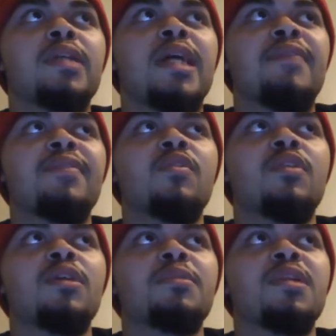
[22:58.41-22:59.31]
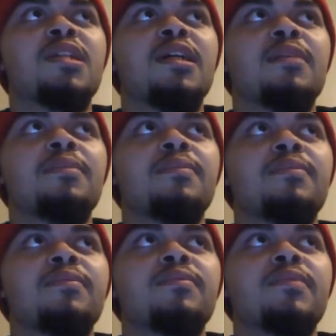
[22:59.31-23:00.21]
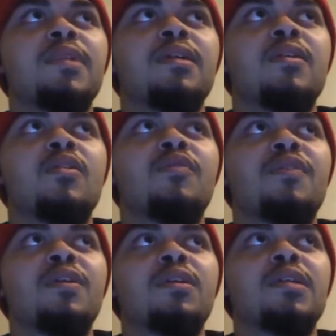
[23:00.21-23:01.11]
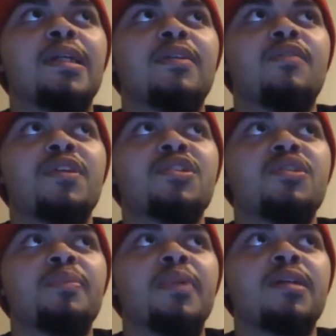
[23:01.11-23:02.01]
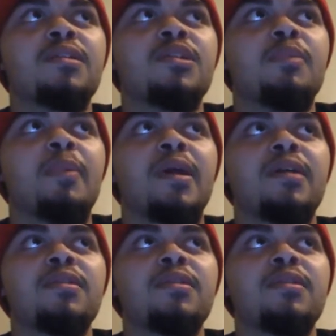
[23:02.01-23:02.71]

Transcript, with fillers: Kevin going up to the top. Going for the, looks like he's going for the suplex, superplex.